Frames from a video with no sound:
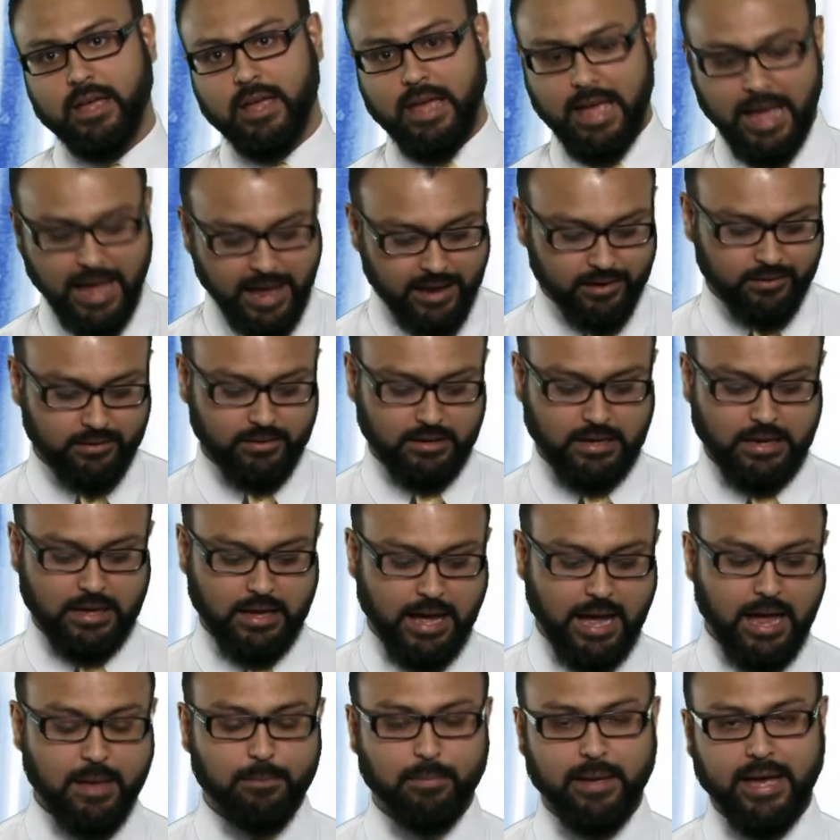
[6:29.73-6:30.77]
and
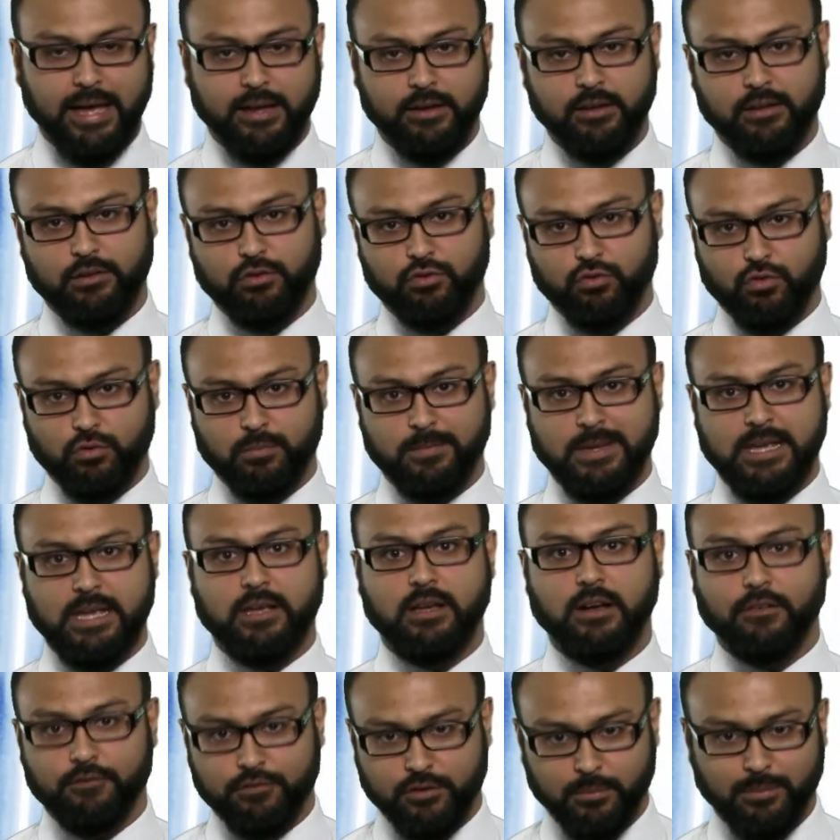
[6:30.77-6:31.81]
iPad to be
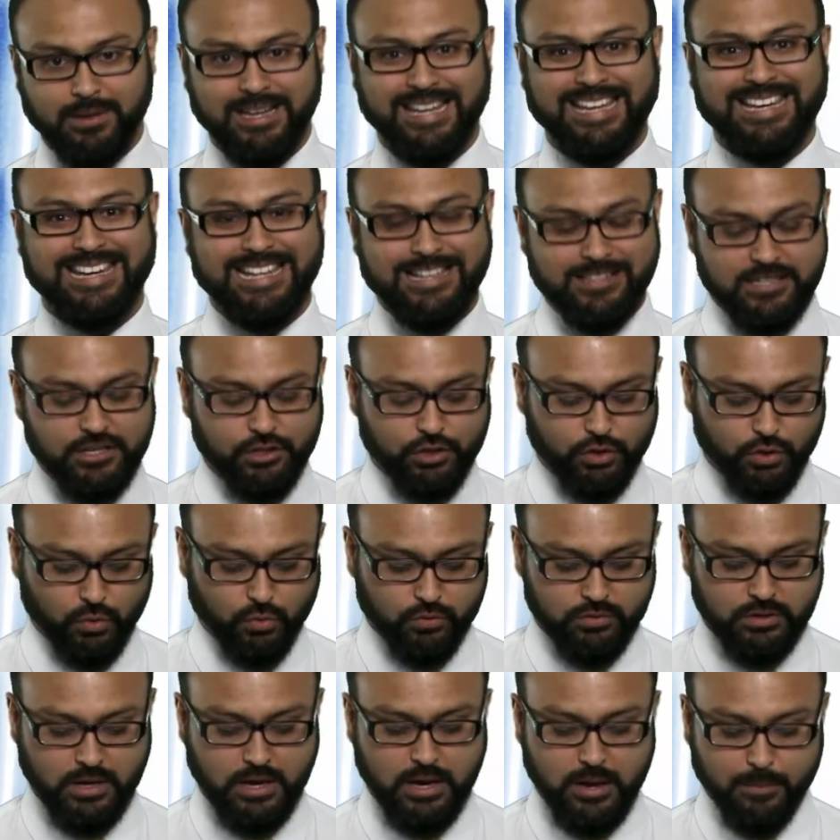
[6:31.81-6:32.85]
comfortable and easy to
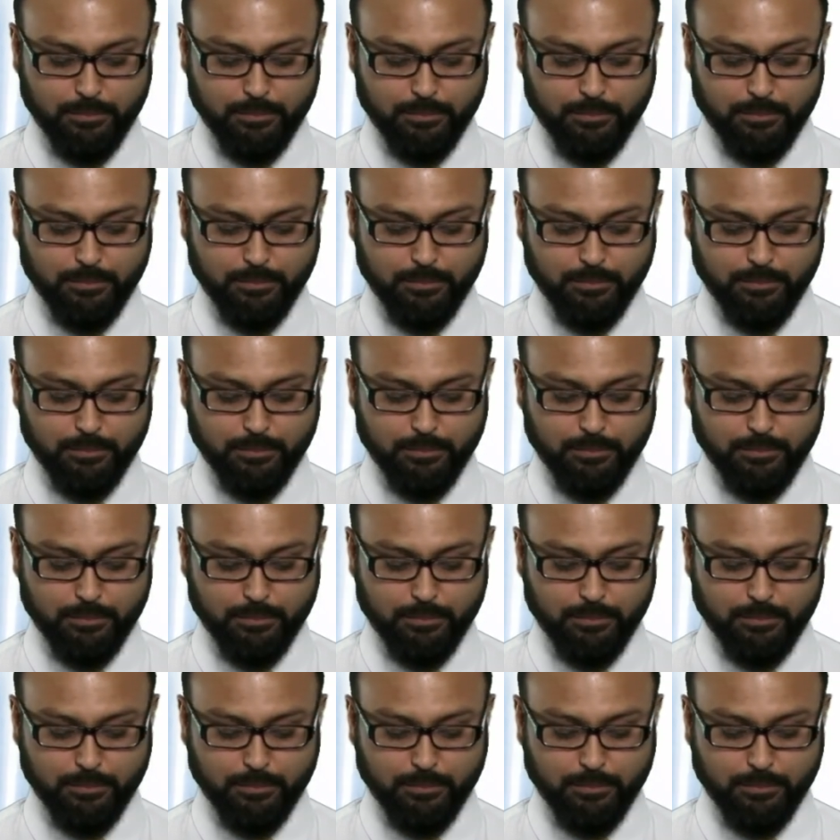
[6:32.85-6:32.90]
use,